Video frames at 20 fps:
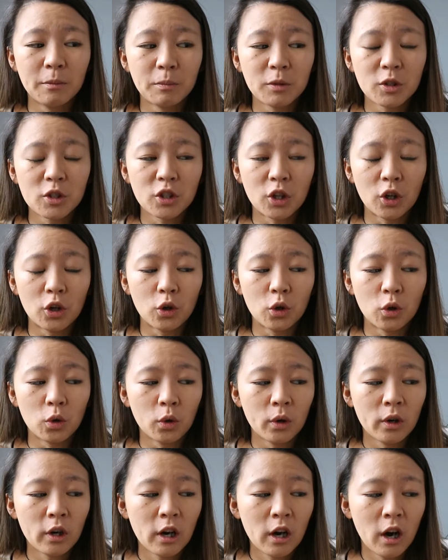
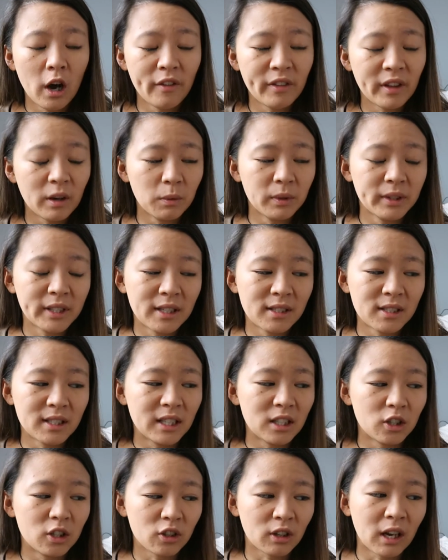So on that
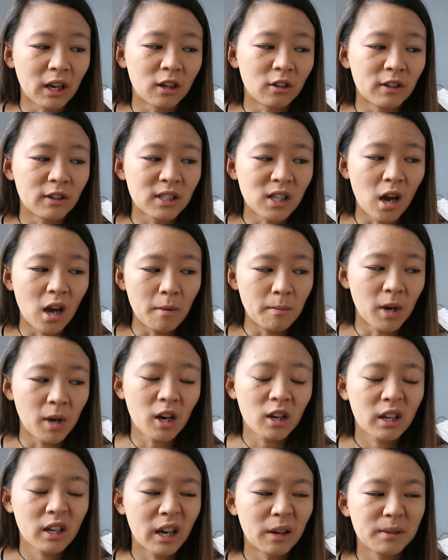1,800 calories I'm
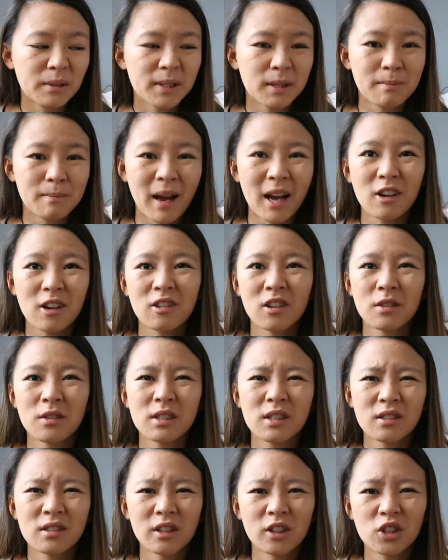not counting macros
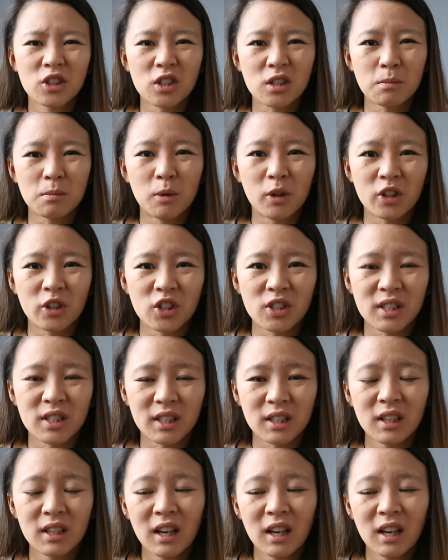as such, it's more just